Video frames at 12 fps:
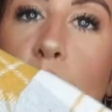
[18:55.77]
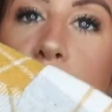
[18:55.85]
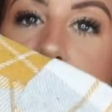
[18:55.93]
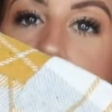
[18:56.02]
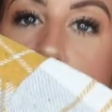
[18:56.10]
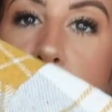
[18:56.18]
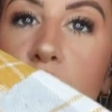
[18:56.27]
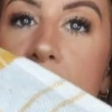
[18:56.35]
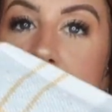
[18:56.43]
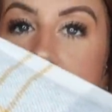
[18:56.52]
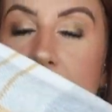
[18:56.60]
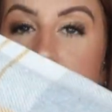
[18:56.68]
with the
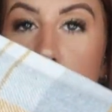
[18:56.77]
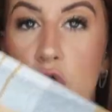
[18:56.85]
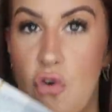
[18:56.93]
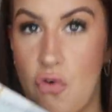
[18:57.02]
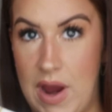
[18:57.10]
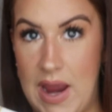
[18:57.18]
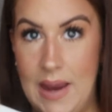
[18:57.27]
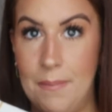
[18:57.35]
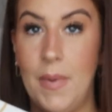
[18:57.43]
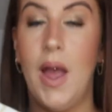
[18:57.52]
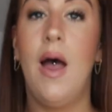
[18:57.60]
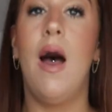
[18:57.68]
gray and the
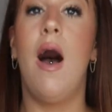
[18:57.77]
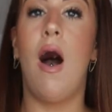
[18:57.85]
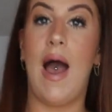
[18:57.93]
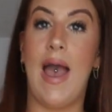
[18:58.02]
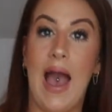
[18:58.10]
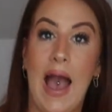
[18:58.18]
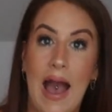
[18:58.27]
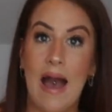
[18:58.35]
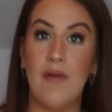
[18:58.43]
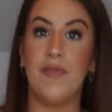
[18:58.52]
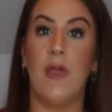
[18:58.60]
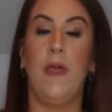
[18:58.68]
cream. I
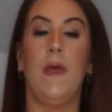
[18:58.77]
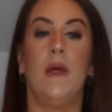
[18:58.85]
have